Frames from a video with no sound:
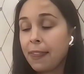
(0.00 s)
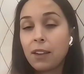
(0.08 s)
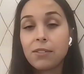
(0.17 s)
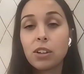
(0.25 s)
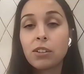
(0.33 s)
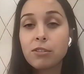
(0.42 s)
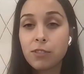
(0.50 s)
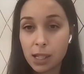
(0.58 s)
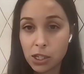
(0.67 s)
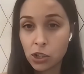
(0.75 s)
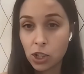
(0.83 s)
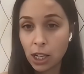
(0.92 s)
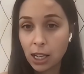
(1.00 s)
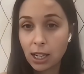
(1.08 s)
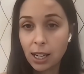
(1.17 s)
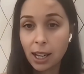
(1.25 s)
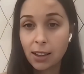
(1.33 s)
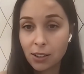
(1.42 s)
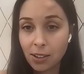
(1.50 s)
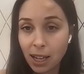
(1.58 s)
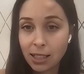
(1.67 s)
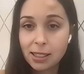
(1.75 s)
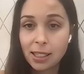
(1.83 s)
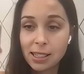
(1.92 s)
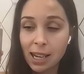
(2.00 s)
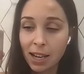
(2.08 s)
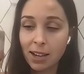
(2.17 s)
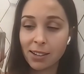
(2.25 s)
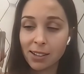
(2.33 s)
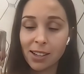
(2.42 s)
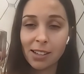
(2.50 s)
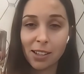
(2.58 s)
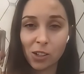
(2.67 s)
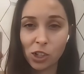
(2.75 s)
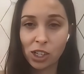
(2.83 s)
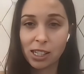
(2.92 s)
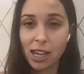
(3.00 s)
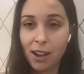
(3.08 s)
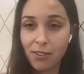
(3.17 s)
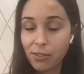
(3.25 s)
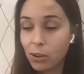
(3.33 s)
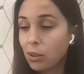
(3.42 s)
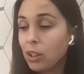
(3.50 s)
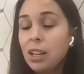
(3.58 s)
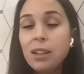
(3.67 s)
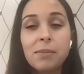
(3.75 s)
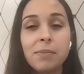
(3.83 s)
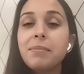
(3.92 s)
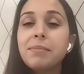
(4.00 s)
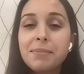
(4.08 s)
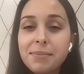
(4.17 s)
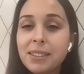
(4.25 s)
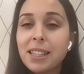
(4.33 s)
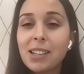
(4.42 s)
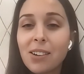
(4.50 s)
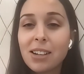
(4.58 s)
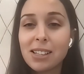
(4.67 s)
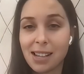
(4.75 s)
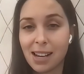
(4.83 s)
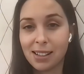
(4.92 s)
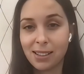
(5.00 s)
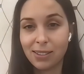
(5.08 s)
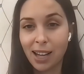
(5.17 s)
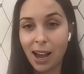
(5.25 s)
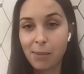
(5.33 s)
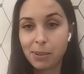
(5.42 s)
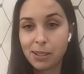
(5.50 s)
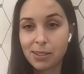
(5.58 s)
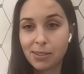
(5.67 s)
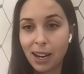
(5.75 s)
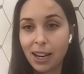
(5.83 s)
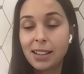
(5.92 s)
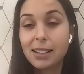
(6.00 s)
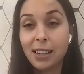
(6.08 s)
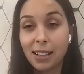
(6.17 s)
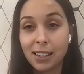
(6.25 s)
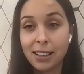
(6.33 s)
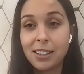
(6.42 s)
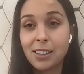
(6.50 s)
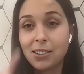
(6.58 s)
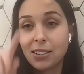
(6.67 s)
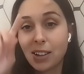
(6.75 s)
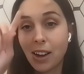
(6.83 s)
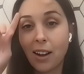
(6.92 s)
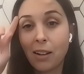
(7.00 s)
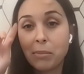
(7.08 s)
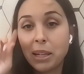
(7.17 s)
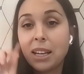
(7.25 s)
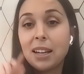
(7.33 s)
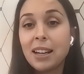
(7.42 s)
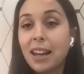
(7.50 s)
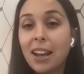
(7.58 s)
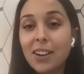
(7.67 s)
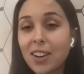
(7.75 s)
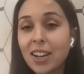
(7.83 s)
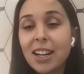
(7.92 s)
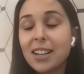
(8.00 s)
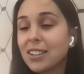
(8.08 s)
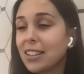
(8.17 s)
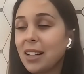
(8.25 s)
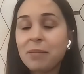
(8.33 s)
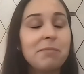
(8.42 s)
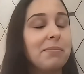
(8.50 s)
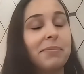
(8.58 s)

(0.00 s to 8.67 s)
If they're frustrated and they're not that tired because it's just half full, you know exactly what happens, right? They yell at you, they're all mean and angry, and they're like,